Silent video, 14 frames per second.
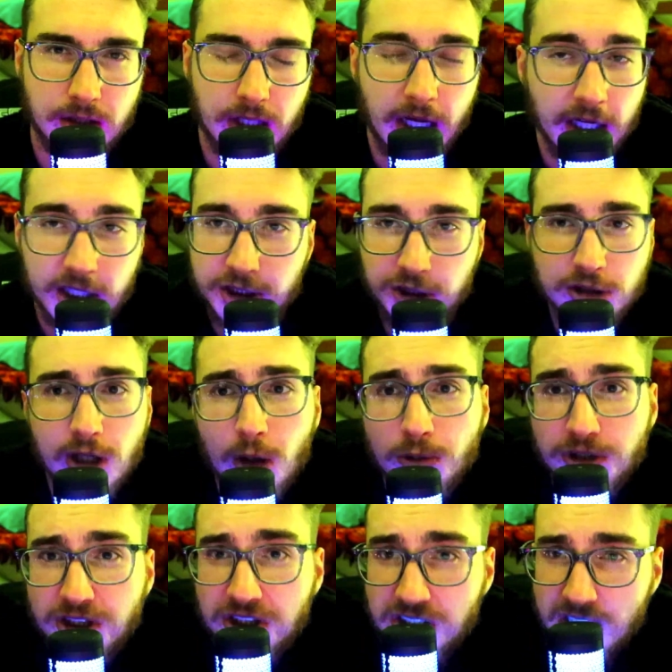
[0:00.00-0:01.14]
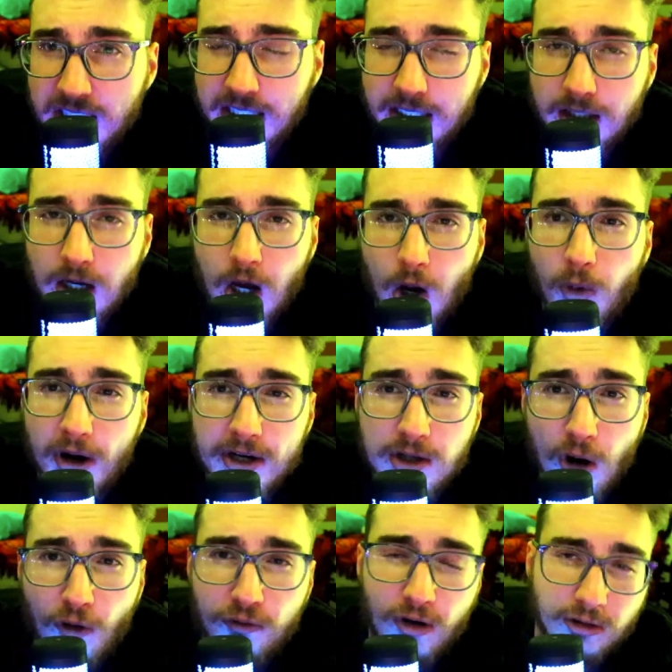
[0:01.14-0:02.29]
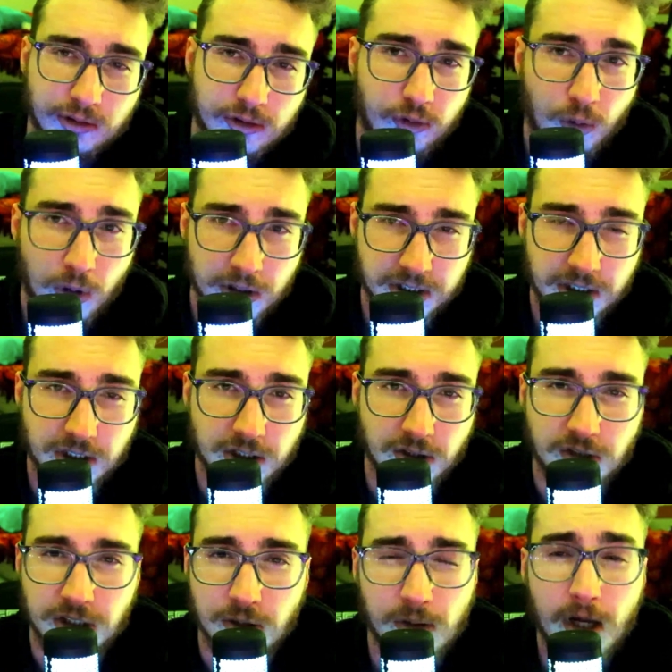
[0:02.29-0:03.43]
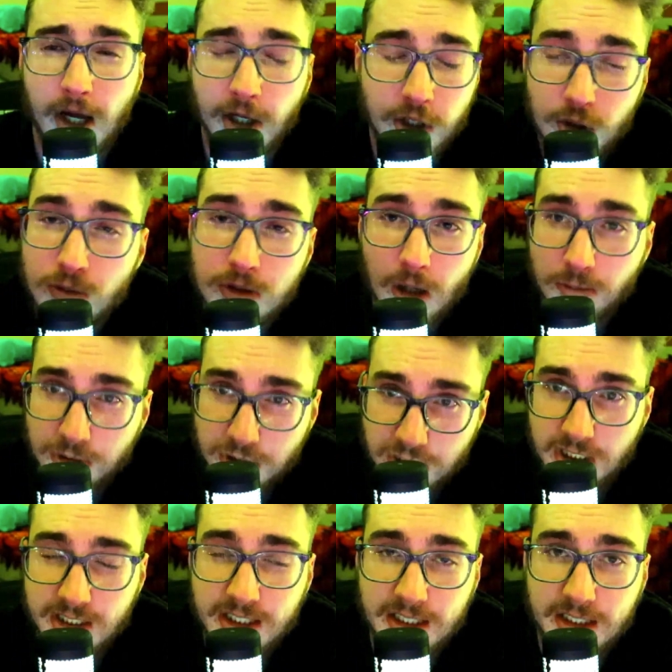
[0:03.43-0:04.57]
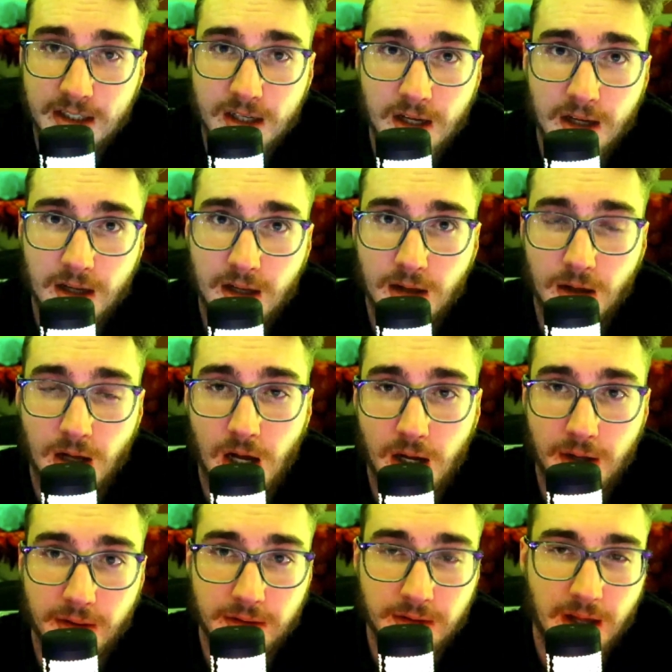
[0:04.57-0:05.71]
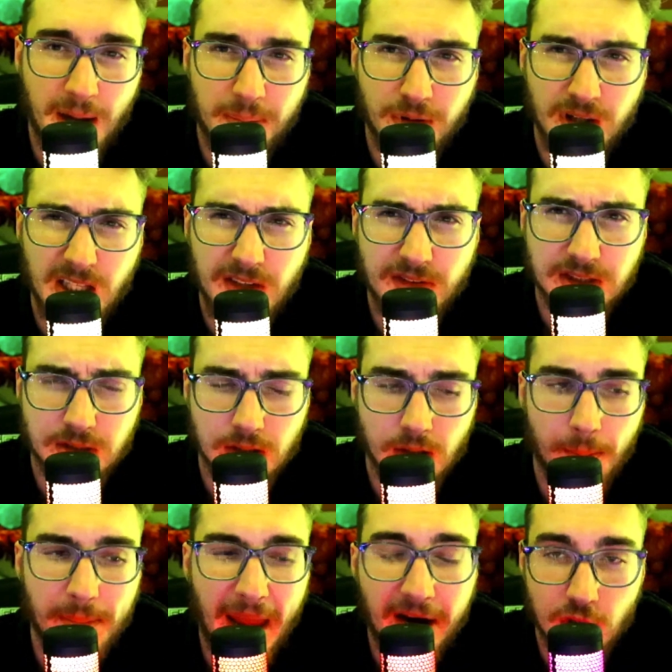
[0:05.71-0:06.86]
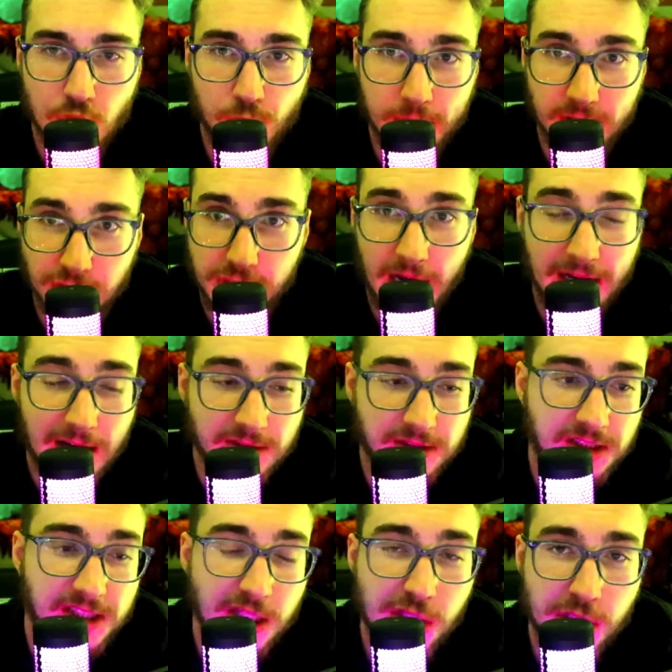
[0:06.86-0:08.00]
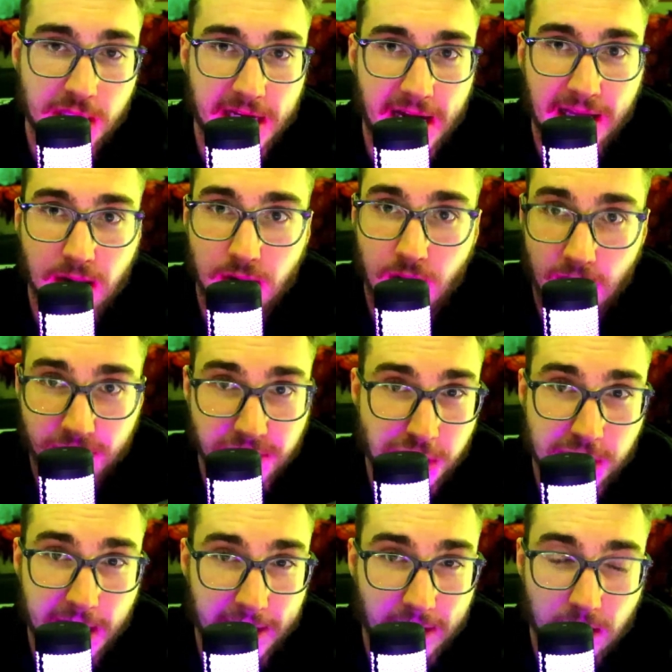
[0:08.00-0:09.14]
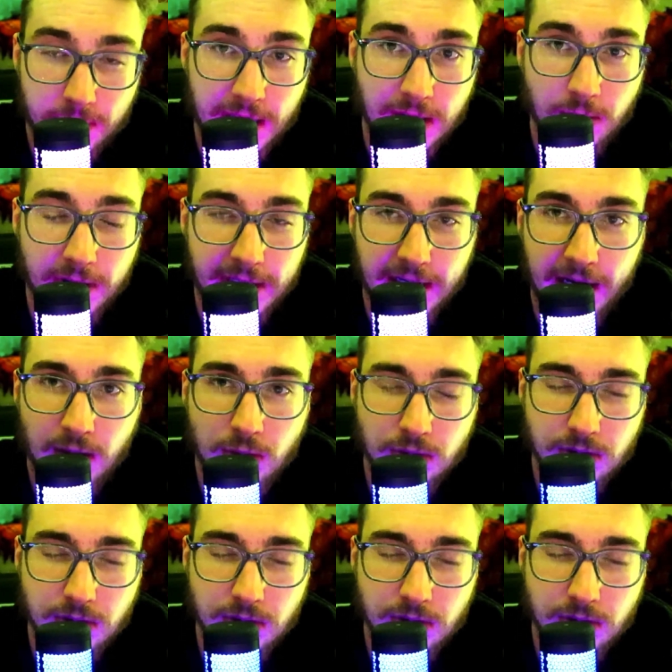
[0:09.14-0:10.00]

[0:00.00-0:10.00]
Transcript: because you don't see what a no fault divorce can do to you. You don't see. Uh, I believe it's the marriage wheel. Shout out to CGA. I love his channel, by the way. I don't